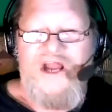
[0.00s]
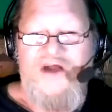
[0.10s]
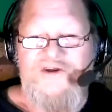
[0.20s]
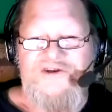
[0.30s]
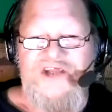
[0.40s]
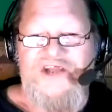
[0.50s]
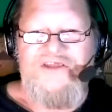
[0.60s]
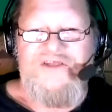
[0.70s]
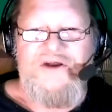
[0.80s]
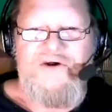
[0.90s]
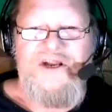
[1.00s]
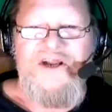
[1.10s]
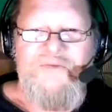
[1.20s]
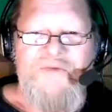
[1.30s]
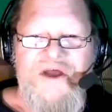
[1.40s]
out to take their
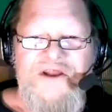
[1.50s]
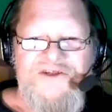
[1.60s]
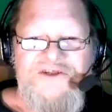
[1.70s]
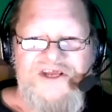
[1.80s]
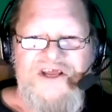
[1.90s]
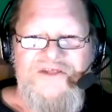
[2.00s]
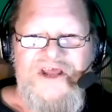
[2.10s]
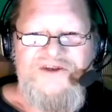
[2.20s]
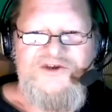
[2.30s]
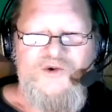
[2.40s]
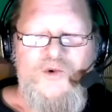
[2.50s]
independence and then